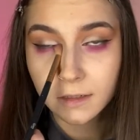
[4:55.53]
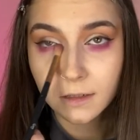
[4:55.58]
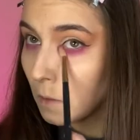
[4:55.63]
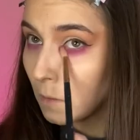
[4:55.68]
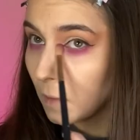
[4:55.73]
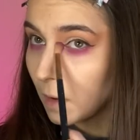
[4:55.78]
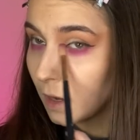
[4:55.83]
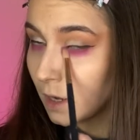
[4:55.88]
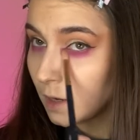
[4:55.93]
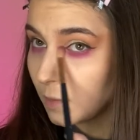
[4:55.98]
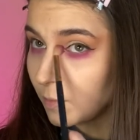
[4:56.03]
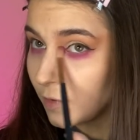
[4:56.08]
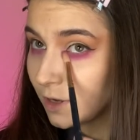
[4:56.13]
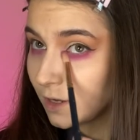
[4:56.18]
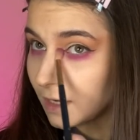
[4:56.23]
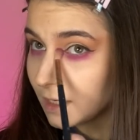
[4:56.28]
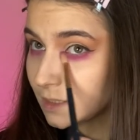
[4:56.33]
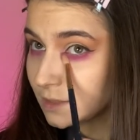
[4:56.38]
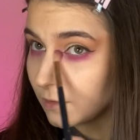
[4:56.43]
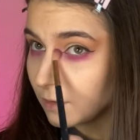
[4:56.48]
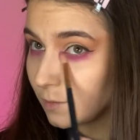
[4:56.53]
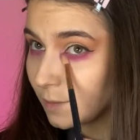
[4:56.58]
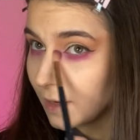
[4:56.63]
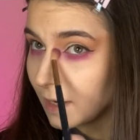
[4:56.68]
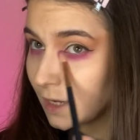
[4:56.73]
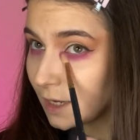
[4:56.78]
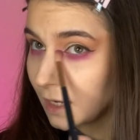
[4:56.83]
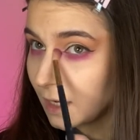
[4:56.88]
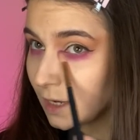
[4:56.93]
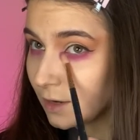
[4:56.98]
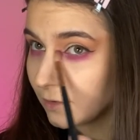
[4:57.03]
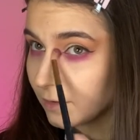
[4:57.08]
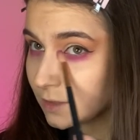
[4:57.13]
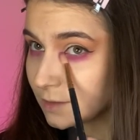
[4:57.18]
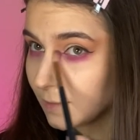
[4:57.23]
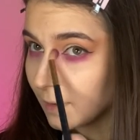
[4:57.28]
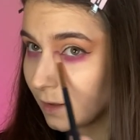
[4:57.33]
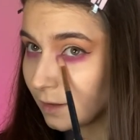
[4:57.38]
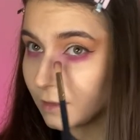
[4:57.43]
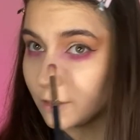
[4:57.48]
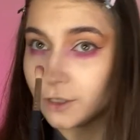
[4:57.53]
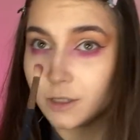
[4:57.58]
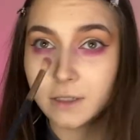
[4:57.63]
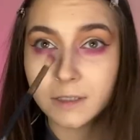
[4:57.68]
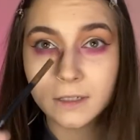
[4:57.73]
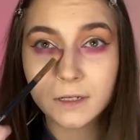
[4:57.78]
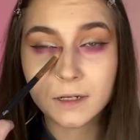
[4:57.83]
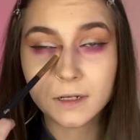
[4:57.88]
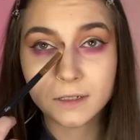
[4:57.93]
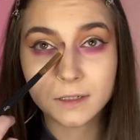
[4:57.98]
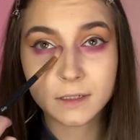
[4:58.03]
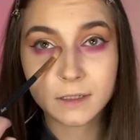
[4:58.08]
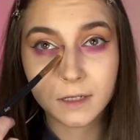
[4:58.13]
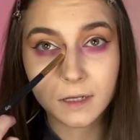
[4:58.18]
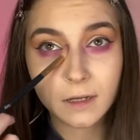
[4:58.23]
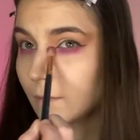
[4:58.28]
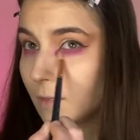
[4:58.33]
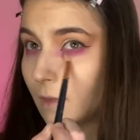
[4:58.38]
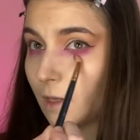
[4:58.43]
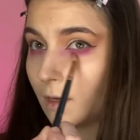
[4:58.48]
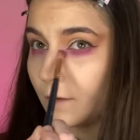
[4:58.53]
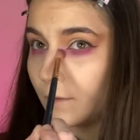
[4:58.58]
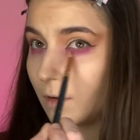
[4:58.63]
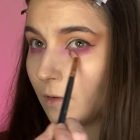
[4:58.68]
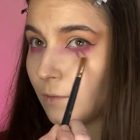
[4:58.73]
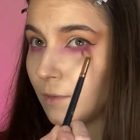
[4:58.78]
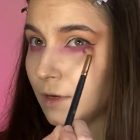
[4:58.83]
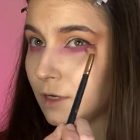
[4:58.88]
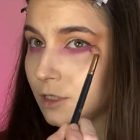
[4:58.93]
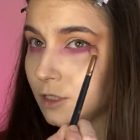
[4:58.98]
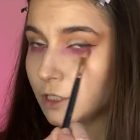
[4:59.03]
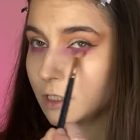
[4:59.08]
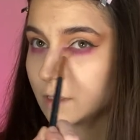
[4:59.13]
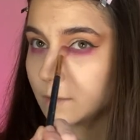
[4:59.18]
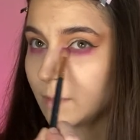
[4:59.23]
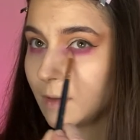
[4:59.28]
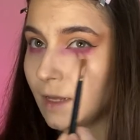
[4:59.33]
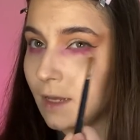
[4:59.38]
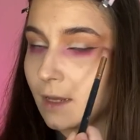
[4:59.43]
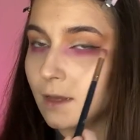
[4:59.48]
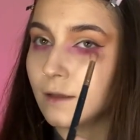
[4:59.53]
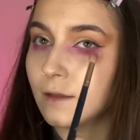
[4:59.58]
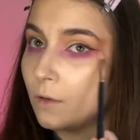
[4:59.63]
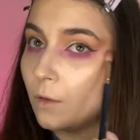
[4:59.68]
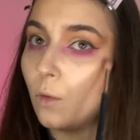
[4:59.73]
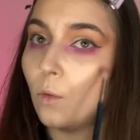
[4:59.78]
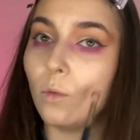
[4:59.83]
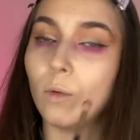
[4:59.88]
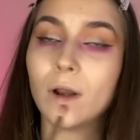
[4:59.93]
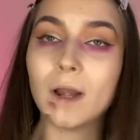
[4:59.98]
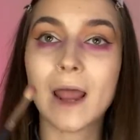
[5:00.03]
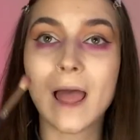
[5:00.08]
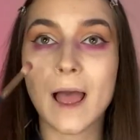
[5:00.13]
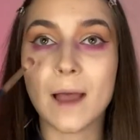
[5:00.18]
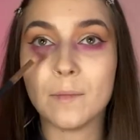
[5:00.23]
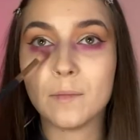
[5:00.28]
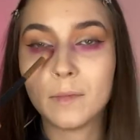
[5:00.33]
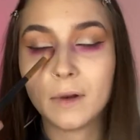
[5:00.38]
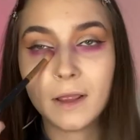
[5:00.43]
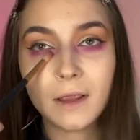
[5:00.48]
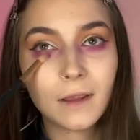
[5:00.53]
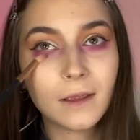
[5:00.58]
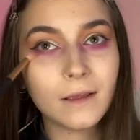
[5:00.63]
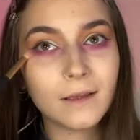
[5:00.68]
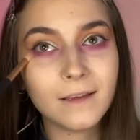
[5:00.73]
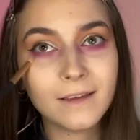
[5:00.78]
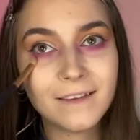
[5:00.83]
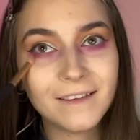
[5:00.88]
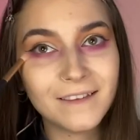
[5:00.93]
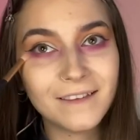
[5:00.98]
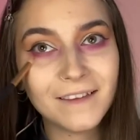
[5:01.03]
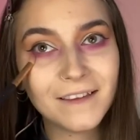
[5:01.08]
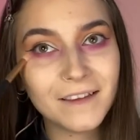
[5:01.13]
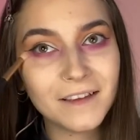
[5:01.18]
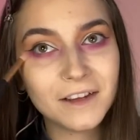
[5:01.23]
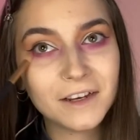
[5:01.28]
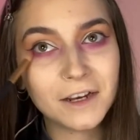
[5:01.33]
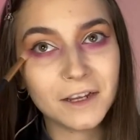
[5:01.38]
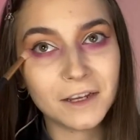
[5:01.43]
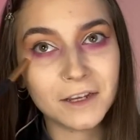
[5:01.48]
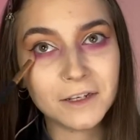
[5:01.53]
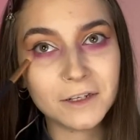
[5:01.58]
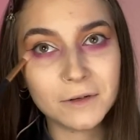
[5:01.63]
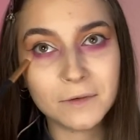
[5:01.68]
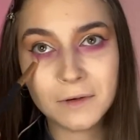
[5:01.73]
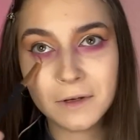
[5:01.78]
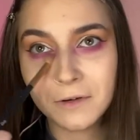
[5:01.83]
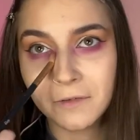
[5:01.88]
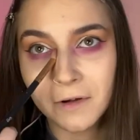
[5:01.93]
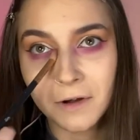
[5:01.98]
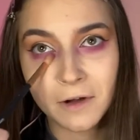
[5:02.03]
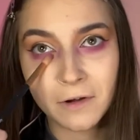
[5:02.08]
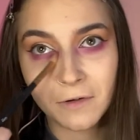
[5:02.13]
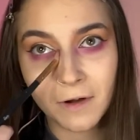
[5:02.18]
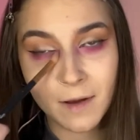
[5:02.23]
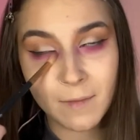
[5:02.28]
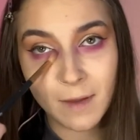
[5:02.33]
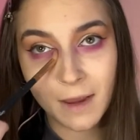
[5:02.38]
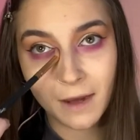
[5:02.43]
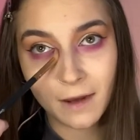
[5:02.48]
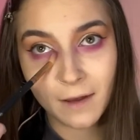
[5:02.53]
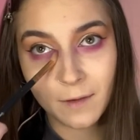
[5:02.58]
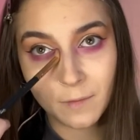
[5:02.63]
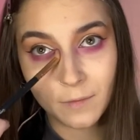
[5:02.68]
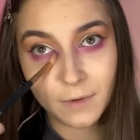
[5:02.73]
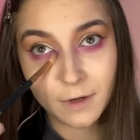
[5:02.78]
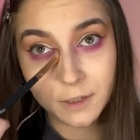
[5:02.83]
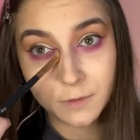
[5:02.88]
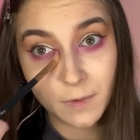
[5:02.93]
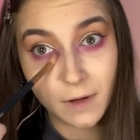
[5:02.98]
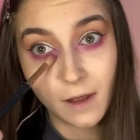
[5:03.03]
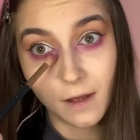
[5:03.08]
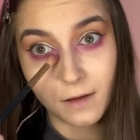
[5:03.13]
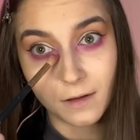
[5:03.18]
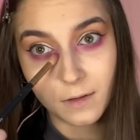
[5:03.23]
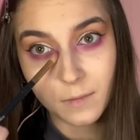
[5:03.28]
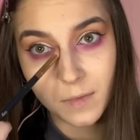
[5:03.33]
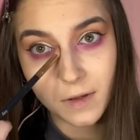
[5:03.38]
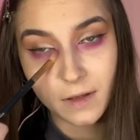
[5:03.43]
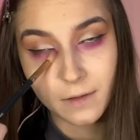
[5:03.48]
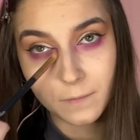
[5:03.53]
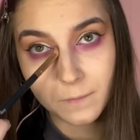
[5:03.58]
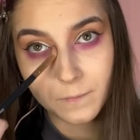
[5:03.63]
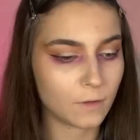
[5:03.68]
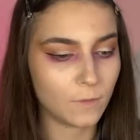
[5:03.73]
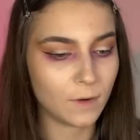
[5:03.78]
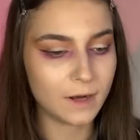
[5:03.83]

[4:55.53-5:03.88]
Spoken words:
We're gonna bring this all the way in here as well, just cause, you know, it wouldn't just be all glam, like like you do in your under eye makeup, which we are, but we're